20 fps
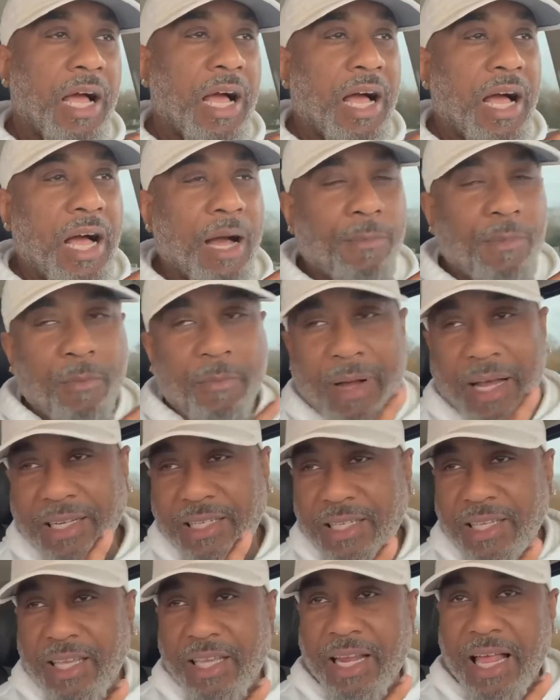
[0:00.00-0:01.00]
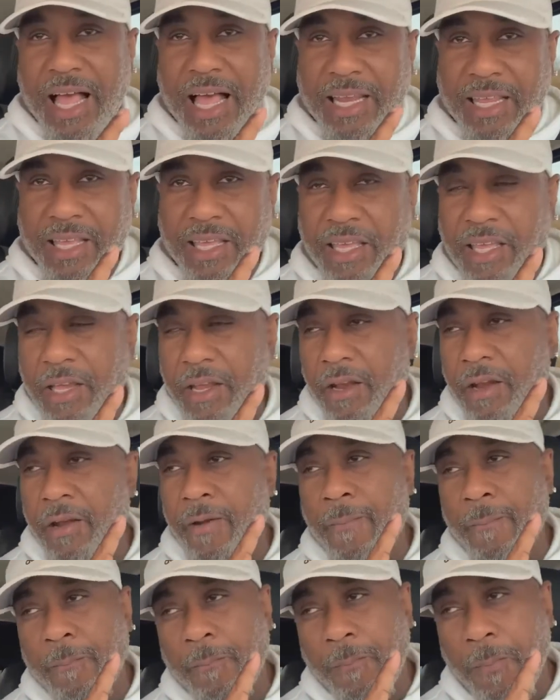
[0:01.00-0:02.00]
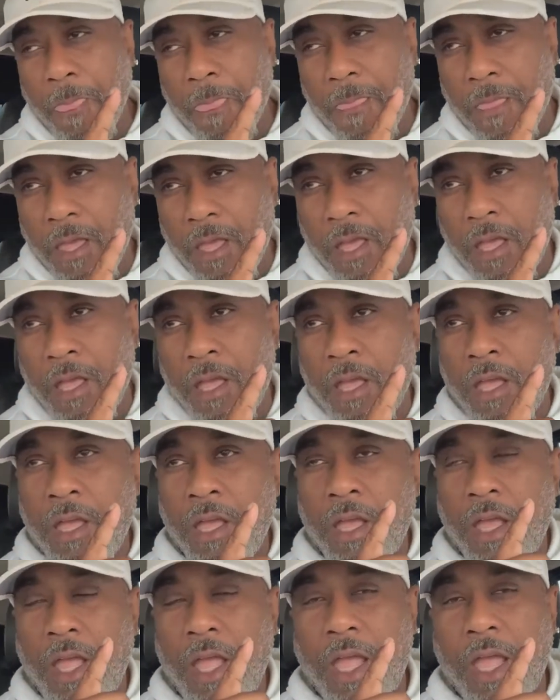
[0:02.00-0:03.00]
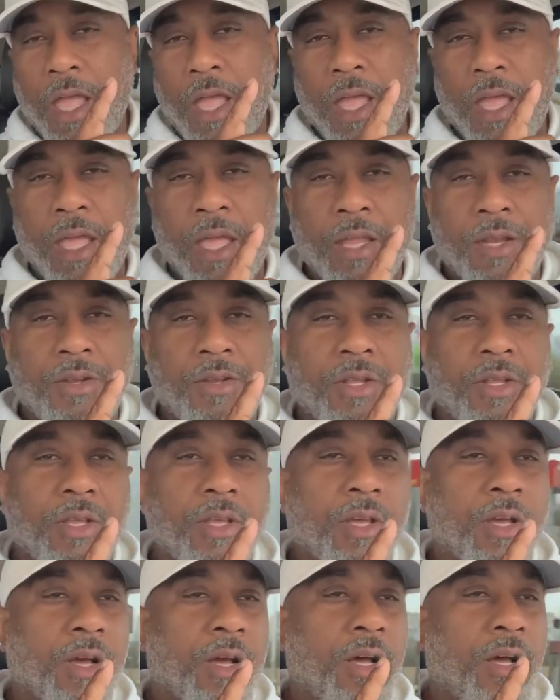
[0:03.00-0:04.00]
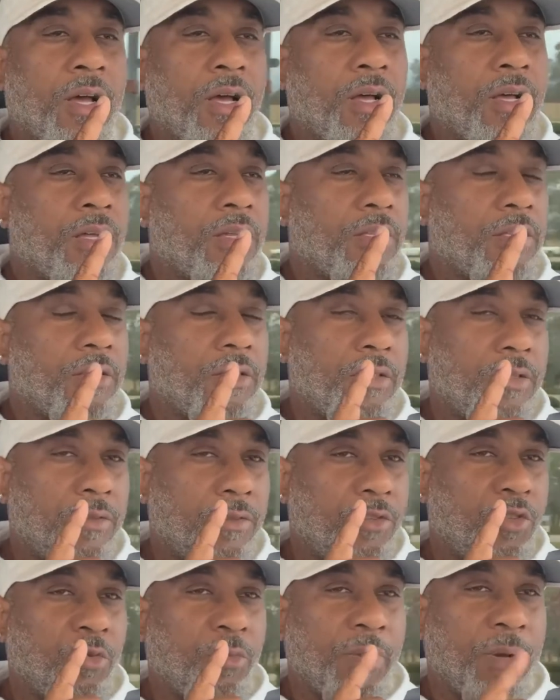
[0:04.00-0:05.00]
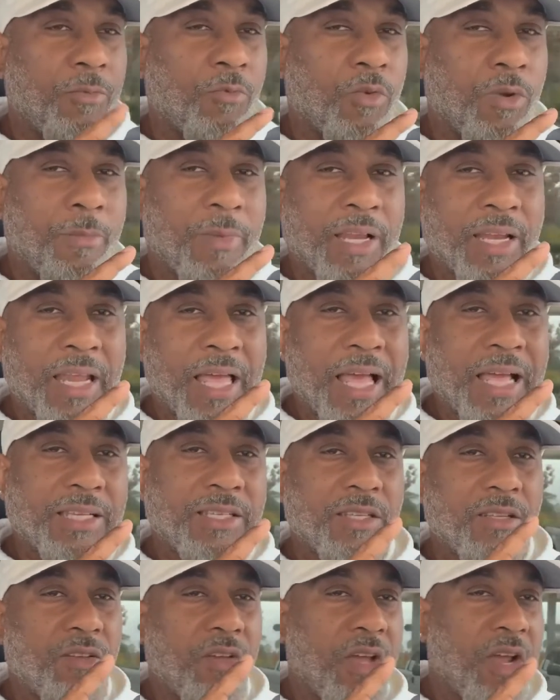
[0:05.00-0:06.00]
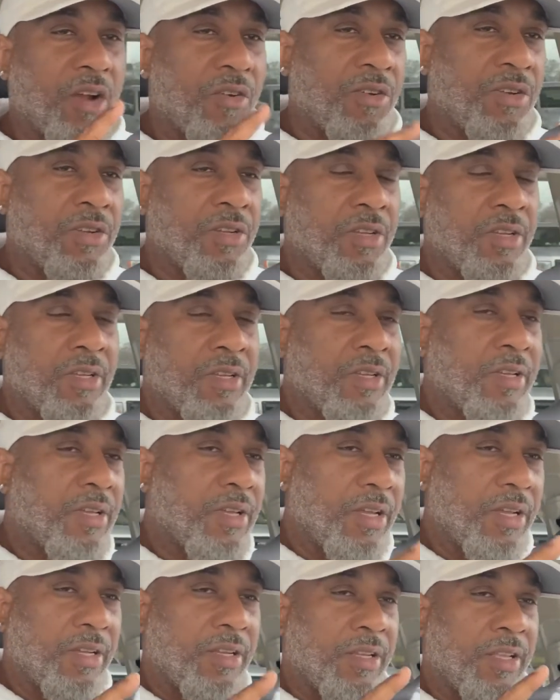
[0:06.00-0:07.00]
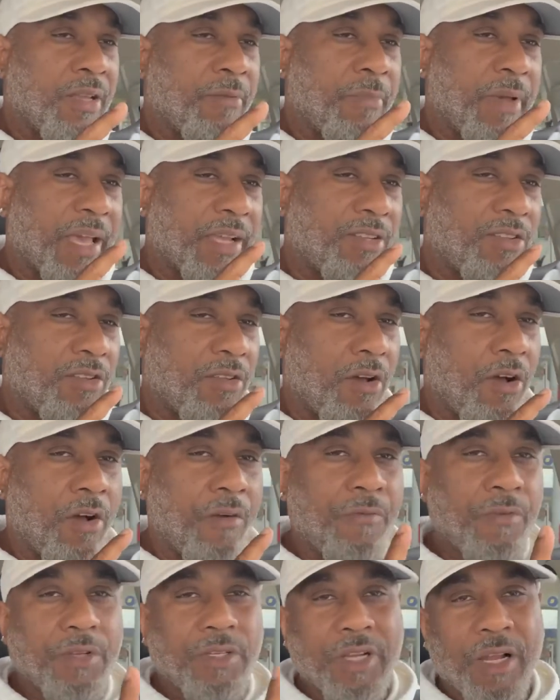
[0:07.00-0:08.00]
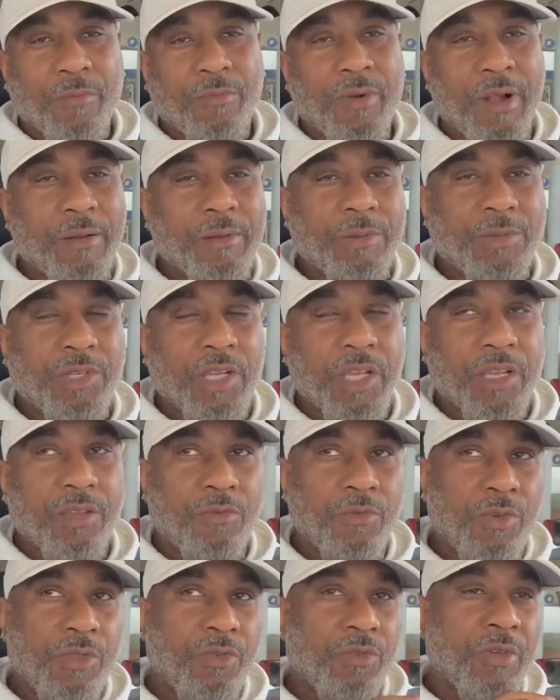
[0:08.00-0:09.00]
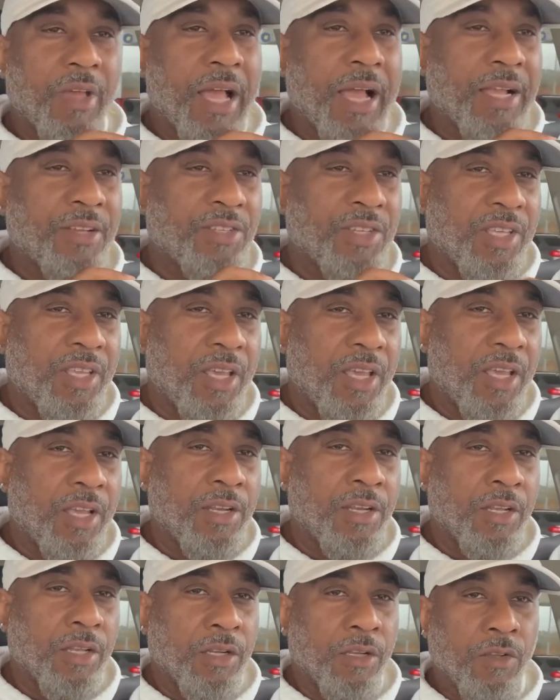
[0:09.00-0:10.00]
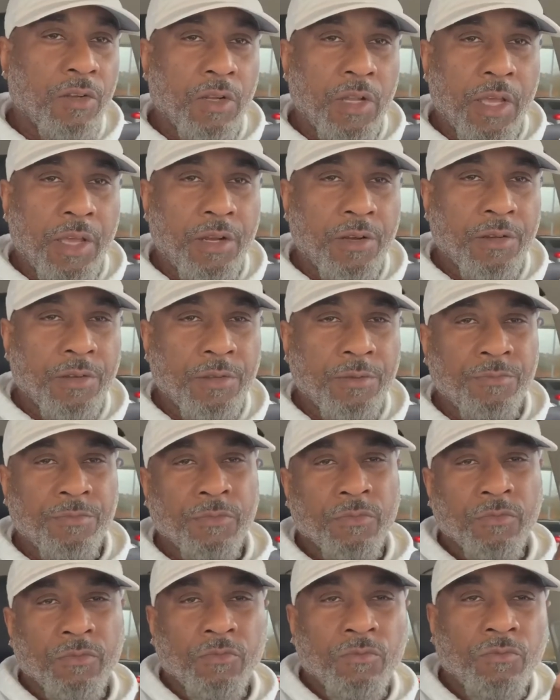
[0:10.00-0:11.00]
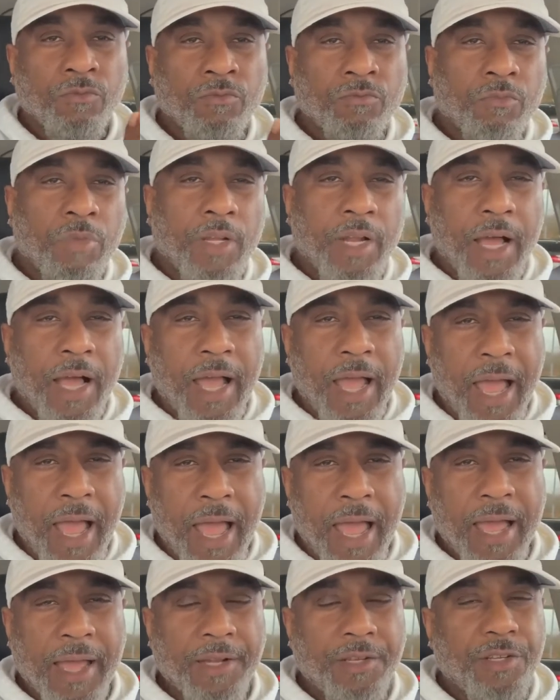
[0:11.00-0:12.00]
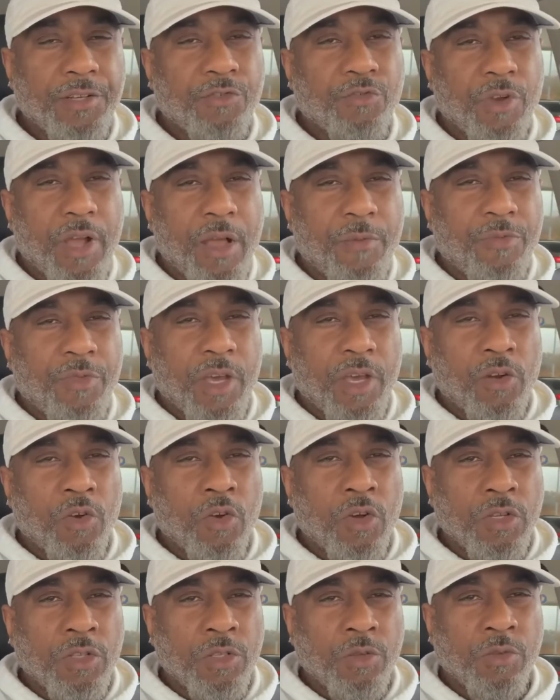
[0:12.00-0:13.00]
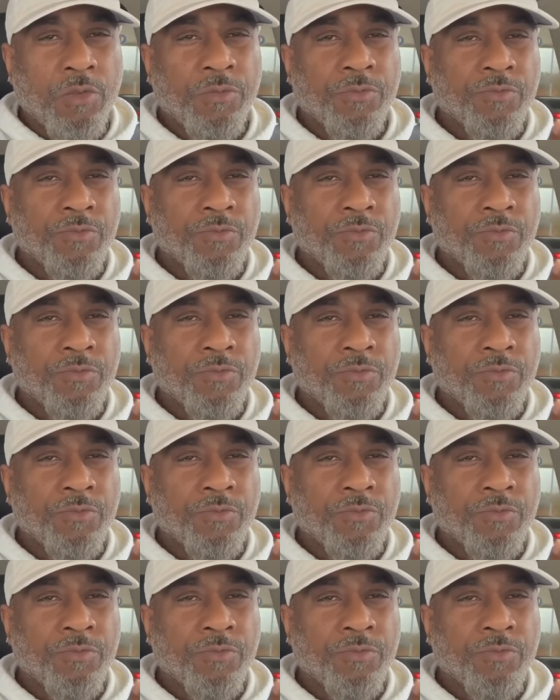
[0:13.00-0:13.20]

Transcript: I'm about to get out of here and run my last little errand and get back to the office. I'll probably check in with you guys again a little later, but I had to drop that on you.